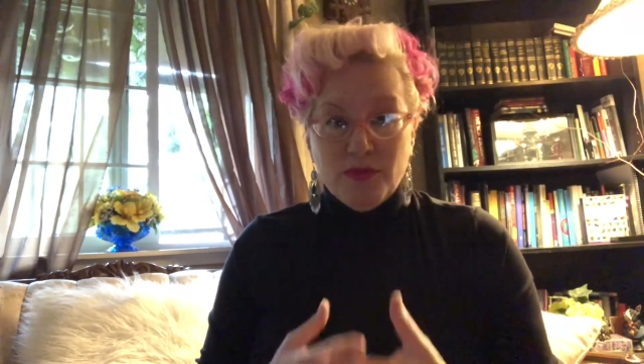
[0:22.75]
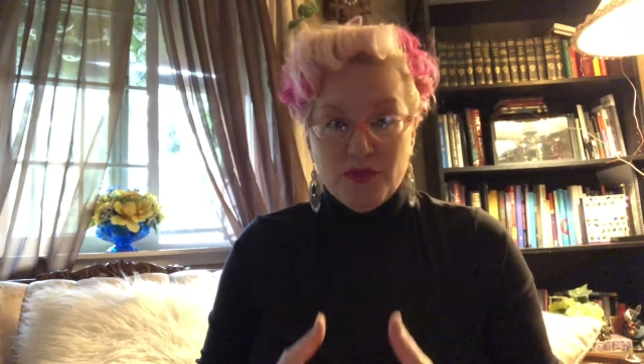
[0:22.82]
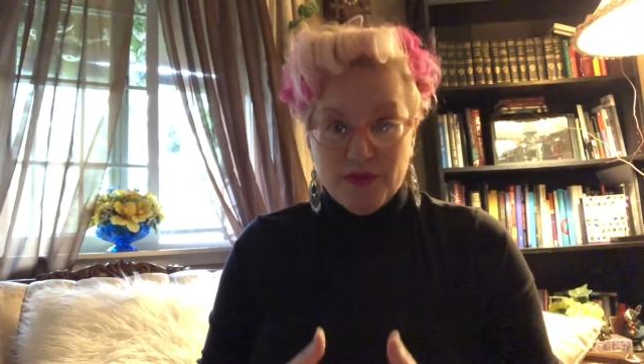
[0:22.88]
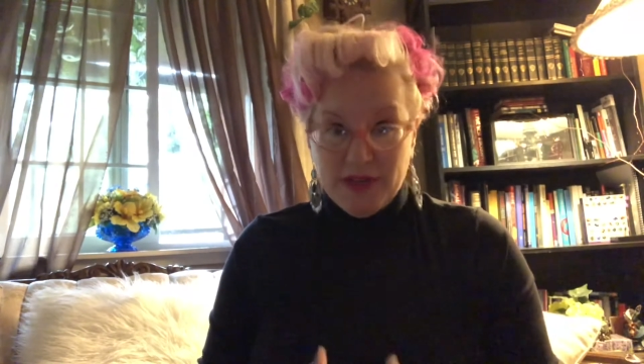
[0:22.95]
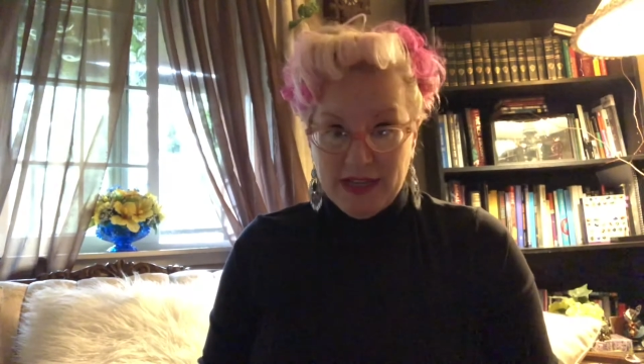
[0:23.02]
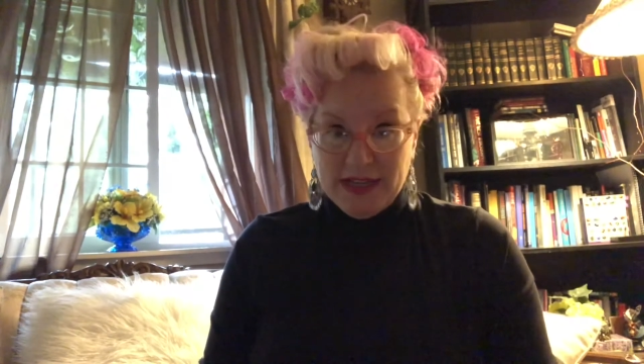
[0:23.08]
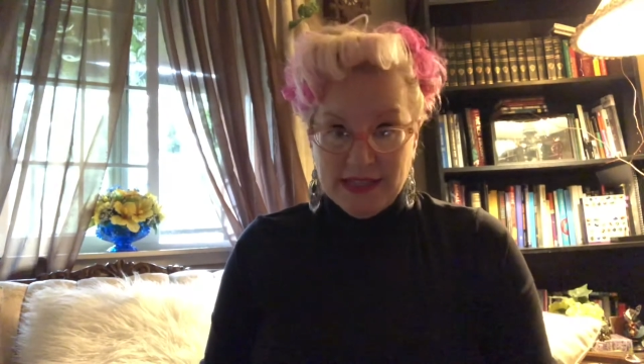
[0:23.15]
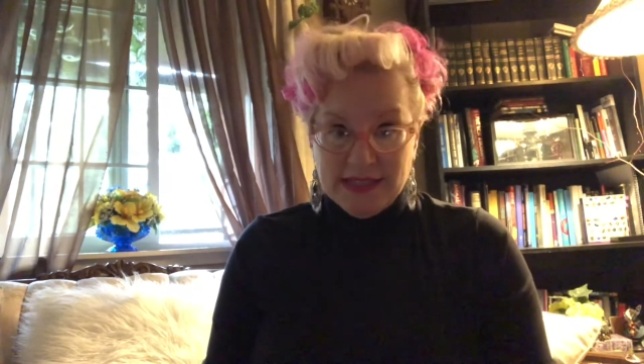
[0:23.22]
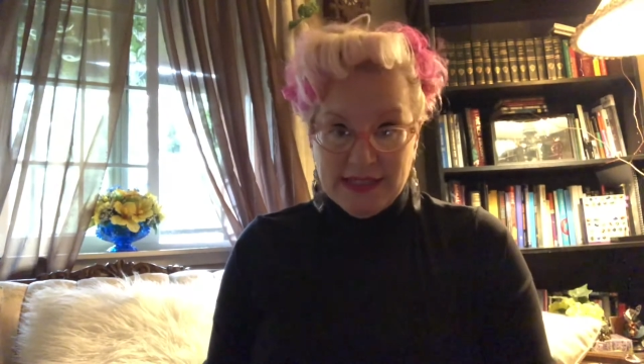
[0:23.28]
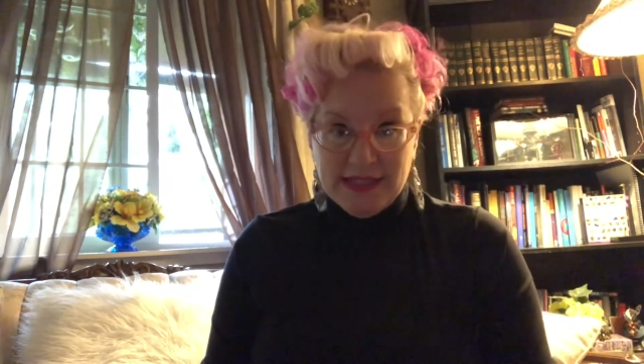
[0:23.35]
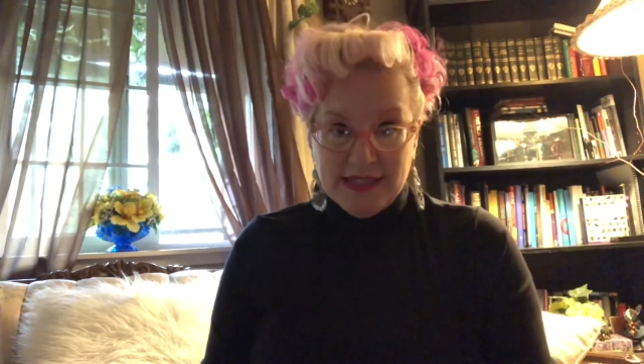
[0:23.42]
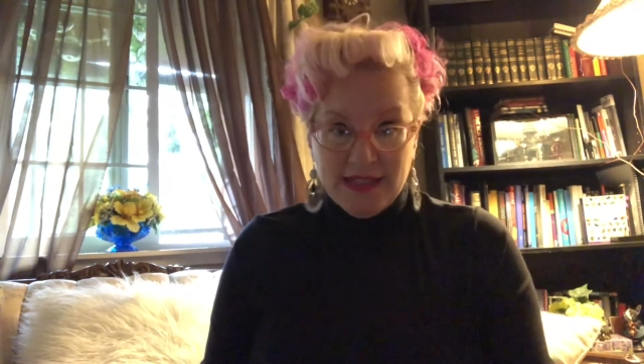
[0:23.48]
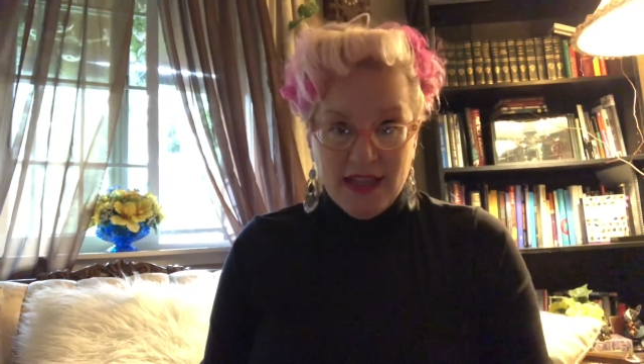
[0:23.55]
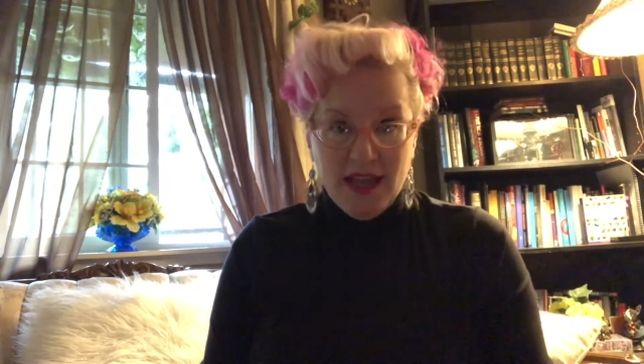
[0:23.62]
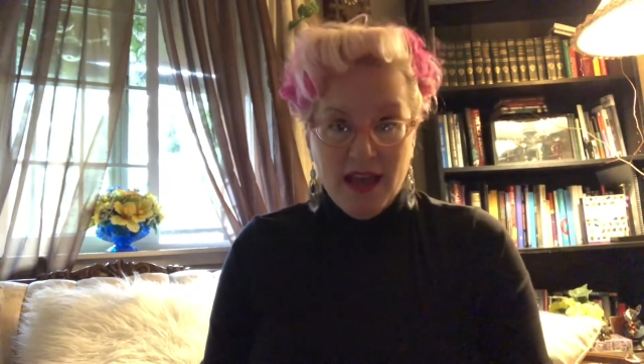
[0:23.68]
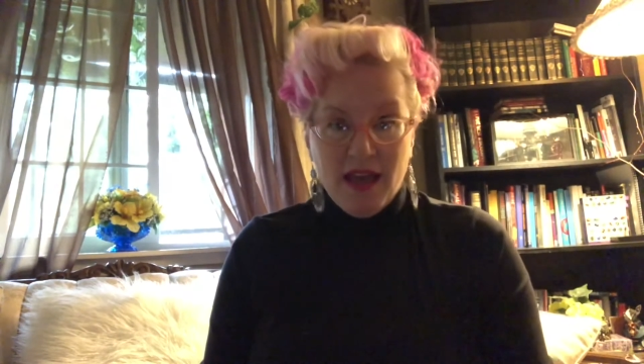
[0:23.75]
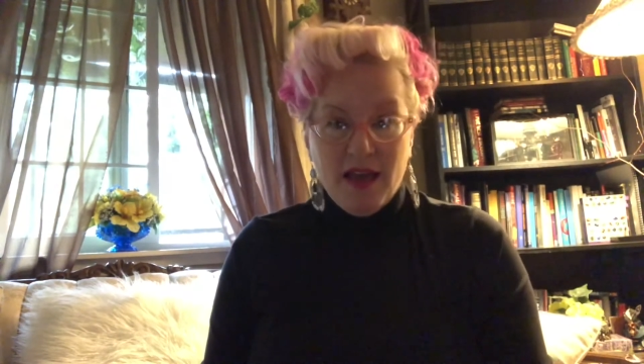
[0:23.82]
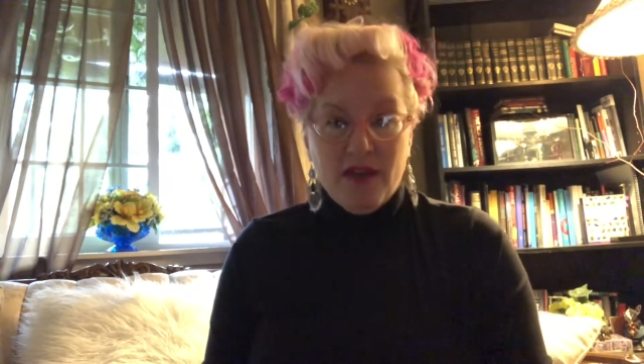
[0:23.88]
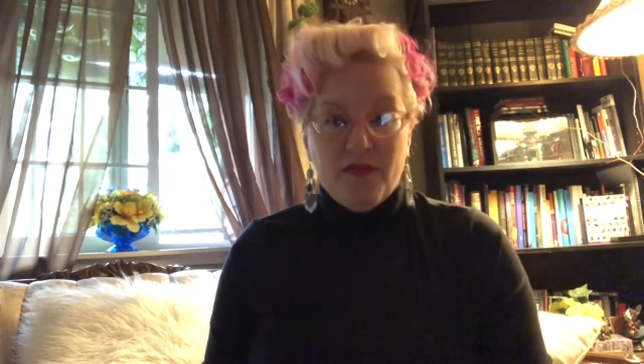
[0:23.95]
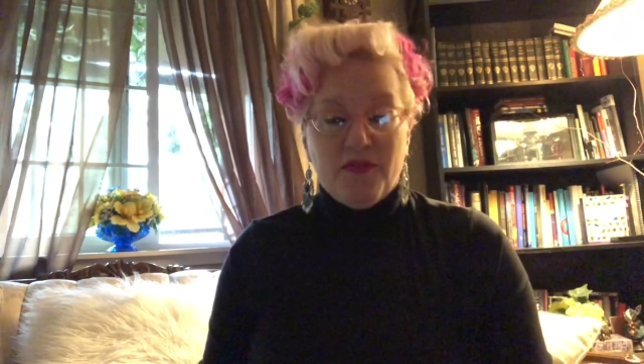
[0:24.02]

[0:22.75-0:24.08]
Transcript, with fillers: trees uh,